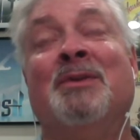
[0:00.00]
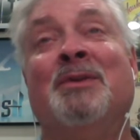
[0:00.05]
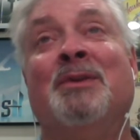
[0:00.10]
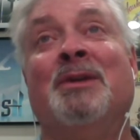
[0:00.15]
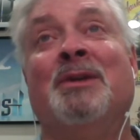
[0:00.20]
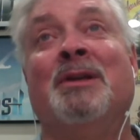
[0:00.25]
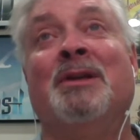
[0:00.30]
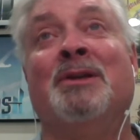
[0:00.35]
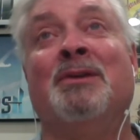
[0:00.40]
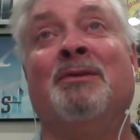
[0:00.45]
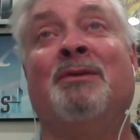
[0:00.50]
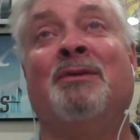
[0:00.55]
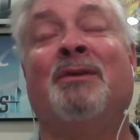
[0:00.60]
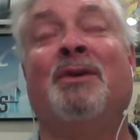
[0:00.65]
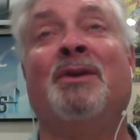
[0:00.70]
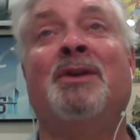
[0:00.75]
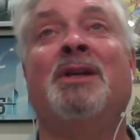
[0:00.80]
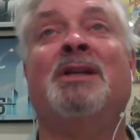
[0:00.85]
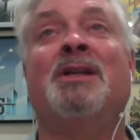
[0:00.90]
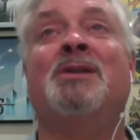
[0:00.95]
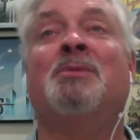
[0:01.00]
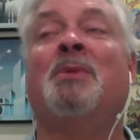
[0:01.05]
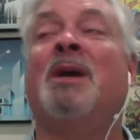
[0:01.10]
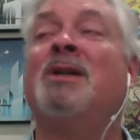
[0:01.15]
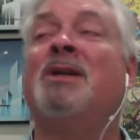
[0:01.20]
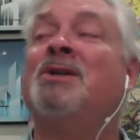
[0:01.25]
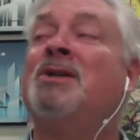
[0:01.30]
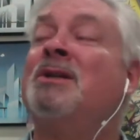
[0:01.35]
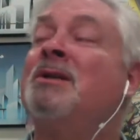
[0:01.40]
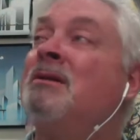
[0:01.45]
you've heard the
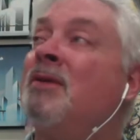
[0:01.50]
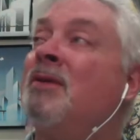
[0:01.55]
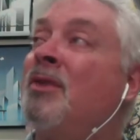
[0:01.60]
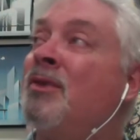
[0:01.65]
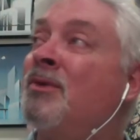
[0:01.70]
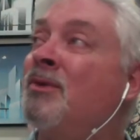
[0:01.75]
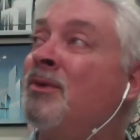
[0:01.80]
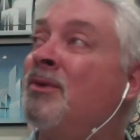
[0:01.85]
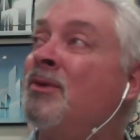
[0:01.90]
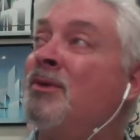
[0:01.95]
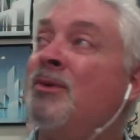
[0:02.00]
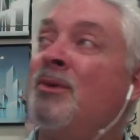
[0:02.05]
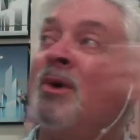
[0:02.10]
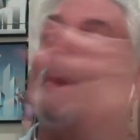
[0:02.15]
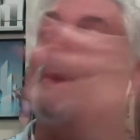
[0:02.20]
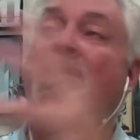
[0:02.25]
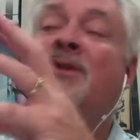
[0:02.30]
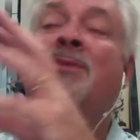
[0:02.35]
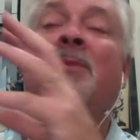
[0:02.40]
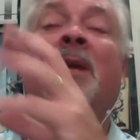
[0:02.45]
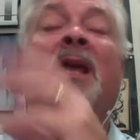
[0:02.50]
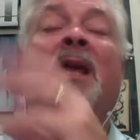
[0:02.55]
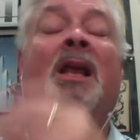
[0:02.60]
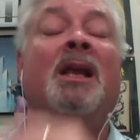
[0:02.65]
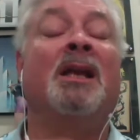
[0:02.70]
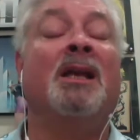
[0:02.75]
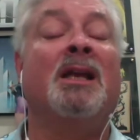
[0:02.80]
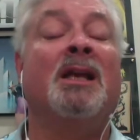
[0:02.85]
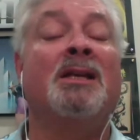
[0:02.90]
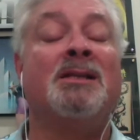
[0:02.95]
expression, throw the
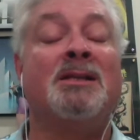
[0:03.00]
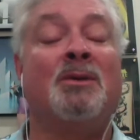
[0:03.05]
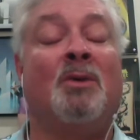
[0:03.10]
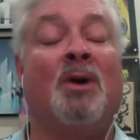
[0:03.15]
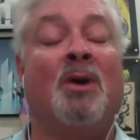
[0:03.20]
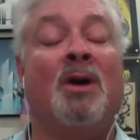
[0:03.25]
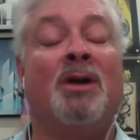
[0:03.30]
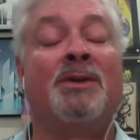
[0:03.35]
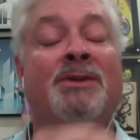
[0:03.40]
spaghetti against the wall,